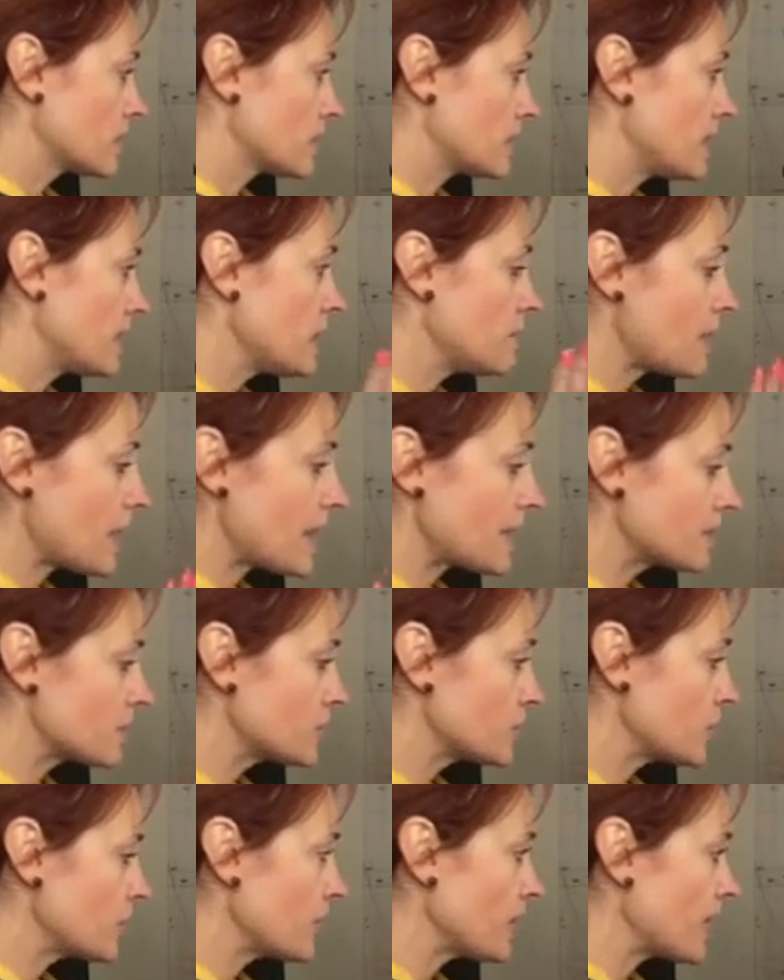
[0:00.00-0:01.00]
keep
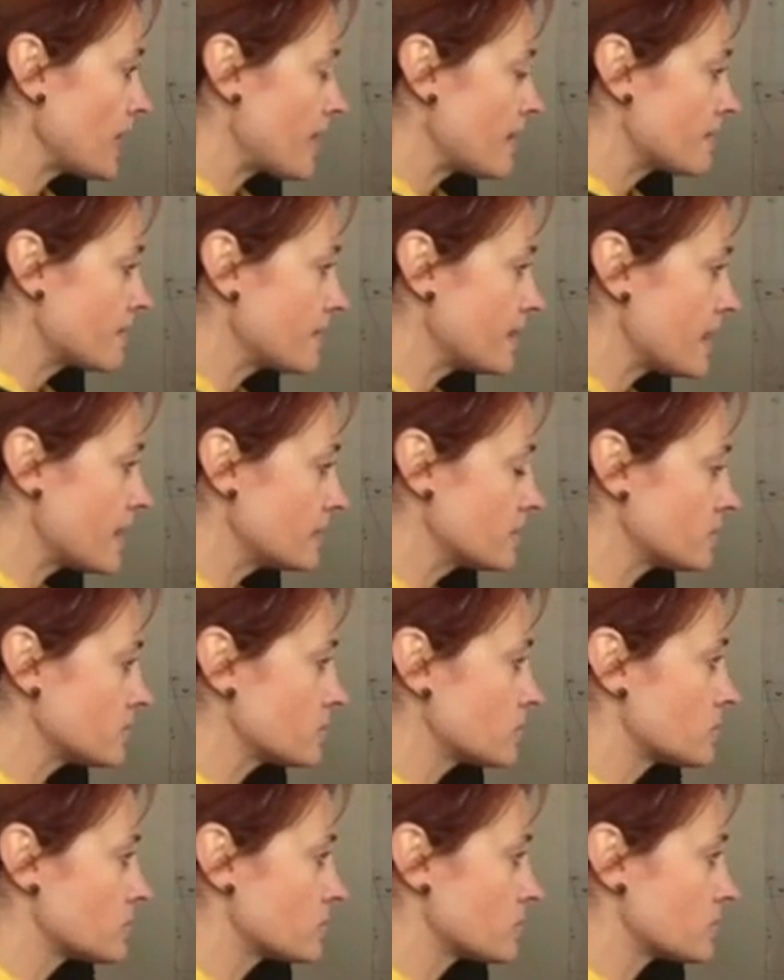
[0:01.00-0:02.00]
adding to it, and
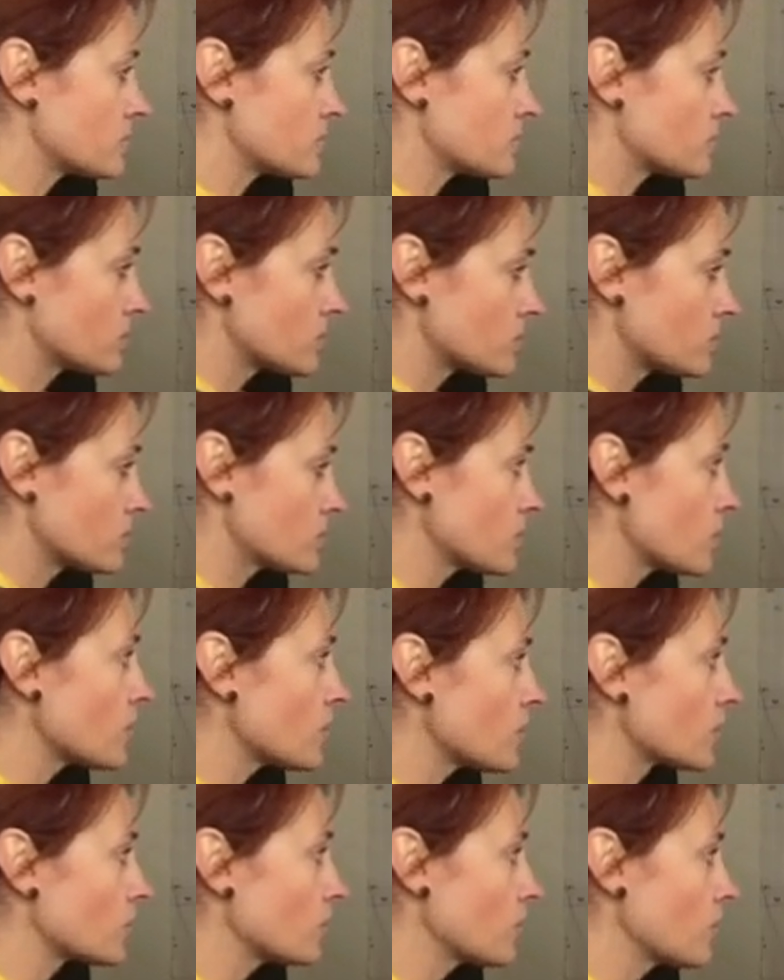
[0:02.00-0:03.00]
then just
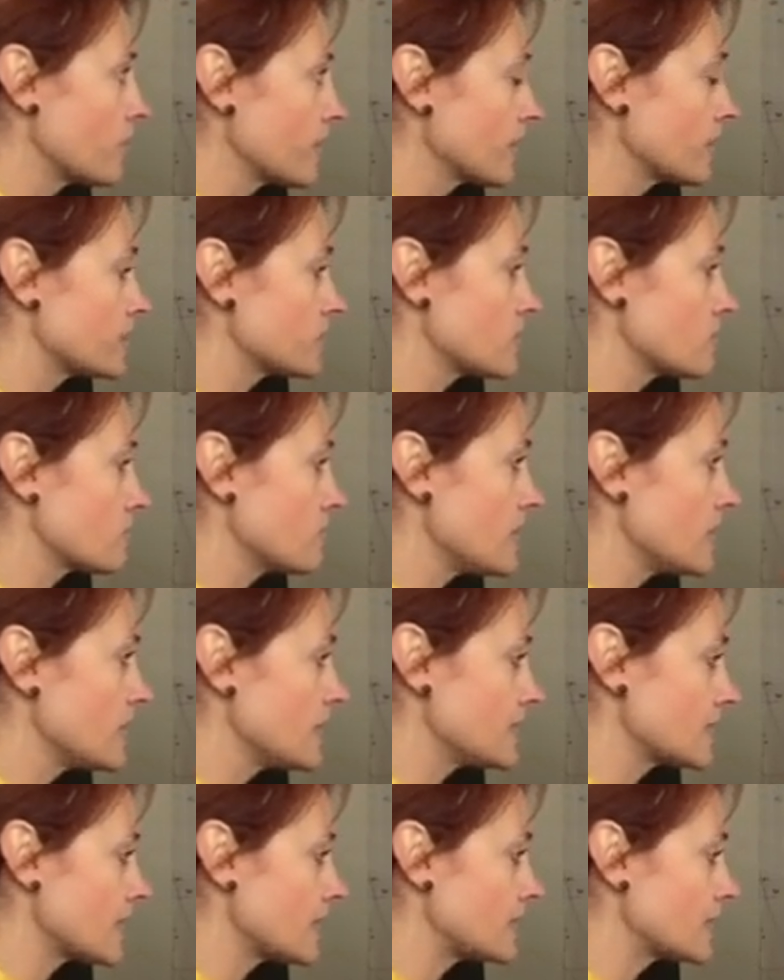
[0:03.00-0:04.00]
circle things that really
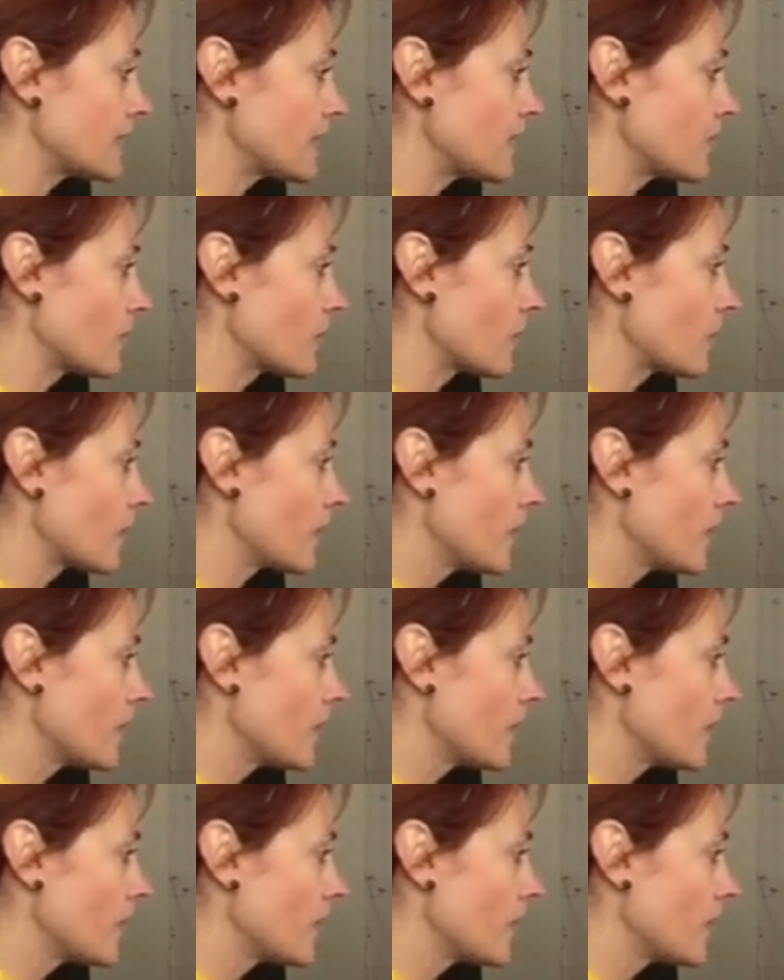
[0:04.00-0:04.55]
stand out.